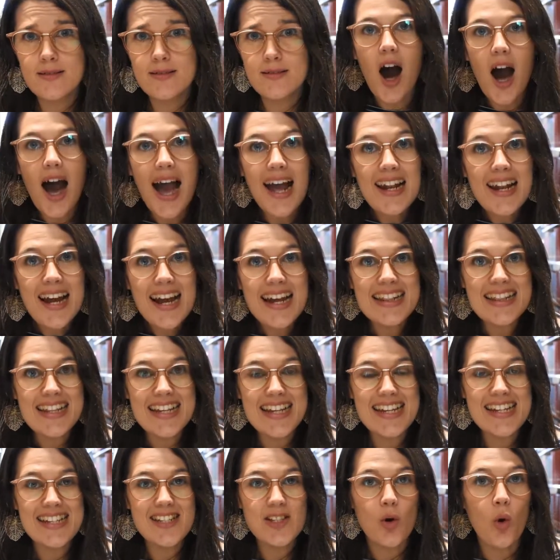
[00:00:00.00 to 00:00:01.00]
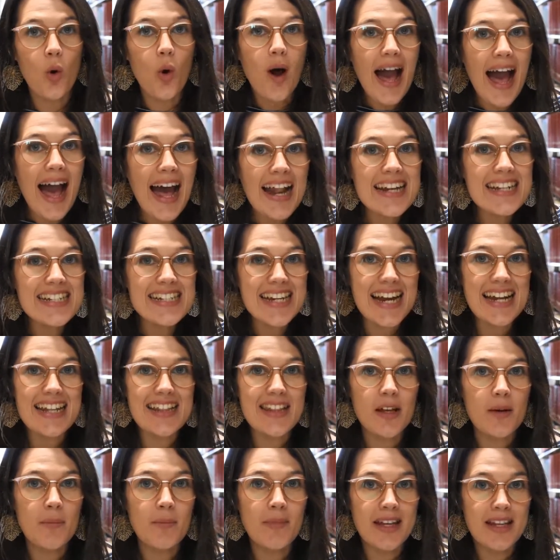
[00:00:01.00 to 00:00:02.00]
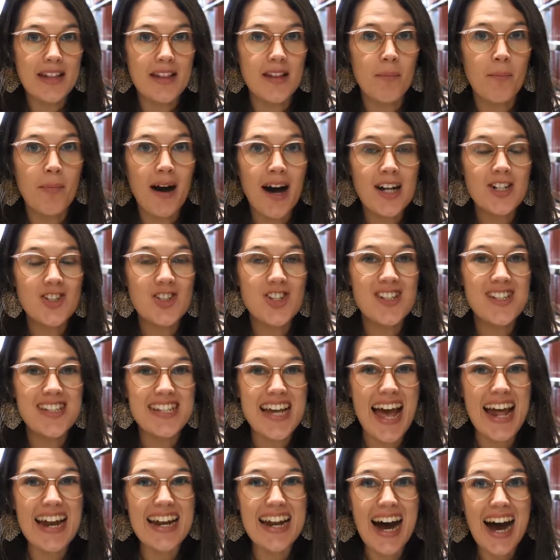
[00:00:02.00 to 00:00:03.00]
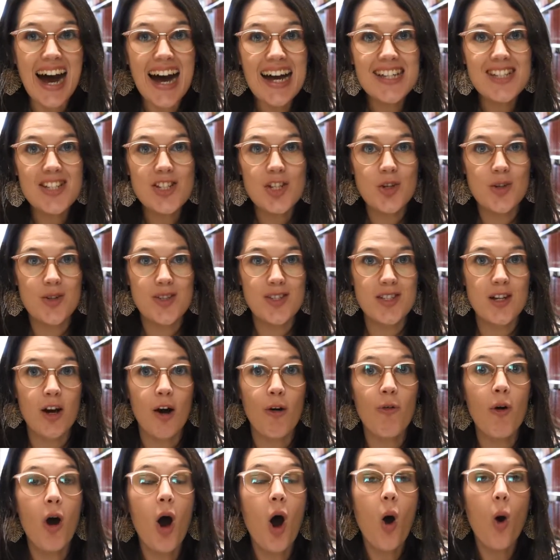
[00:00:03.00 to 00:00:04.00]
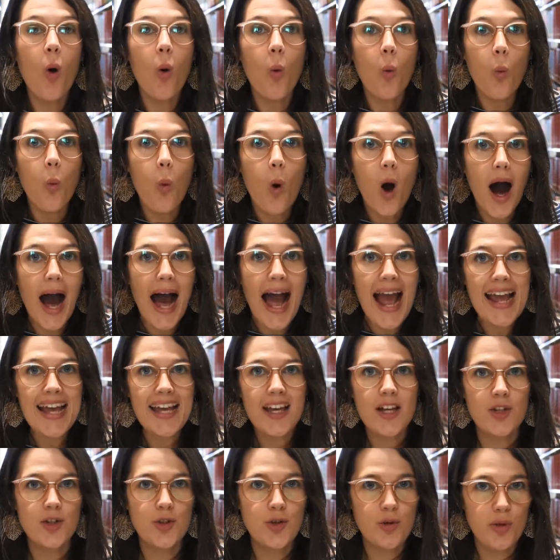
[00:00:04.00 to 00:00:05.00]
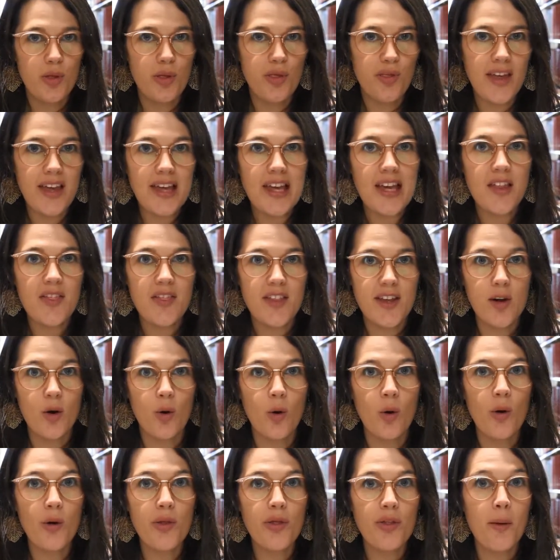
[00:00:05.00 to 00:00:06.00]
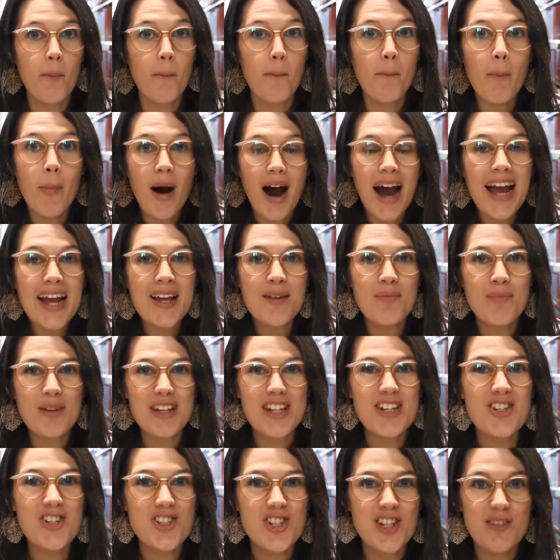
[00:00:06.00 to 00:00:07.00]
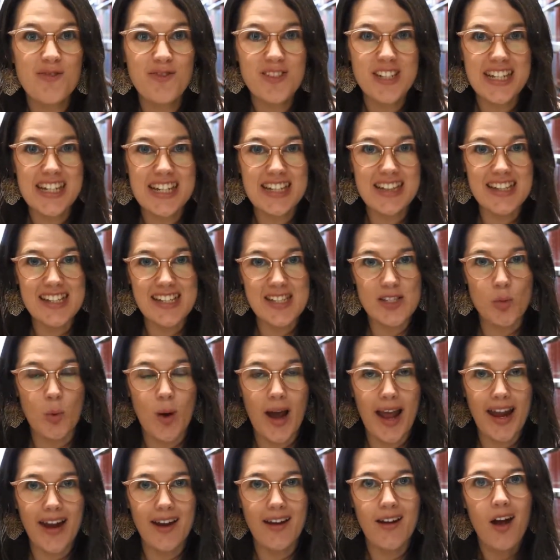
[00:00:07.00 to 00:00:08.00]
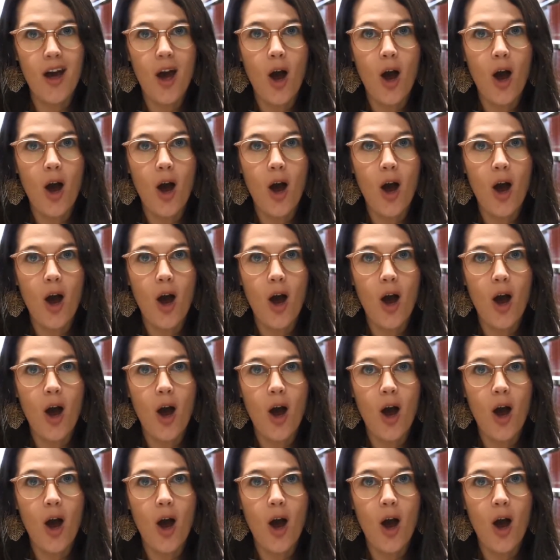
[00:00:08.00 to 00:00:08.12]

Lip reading: Highlight these or annotate them in the margins and ask yourself why you think the author might be shifting in this way.